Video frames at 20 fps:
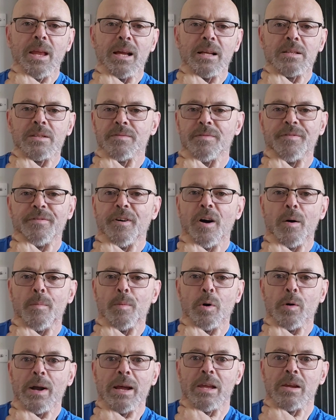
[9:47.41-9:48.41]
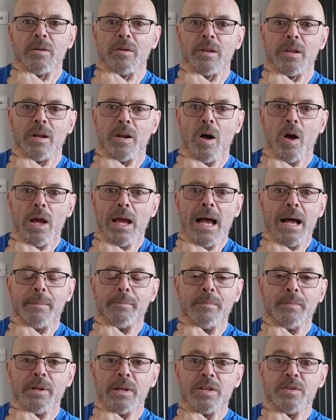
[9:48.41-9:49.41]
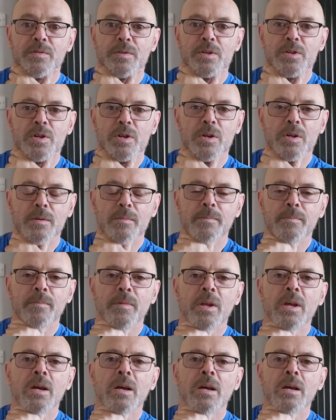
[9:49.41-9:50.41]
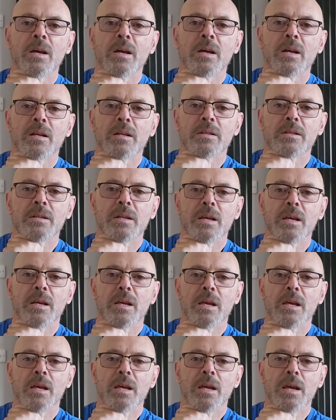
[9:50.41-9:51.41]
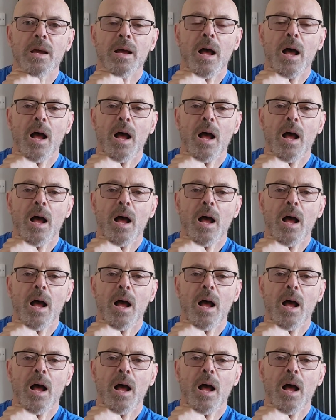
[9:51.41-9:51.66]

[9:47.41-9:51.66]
it's far more accurate than I am, that's for certain. The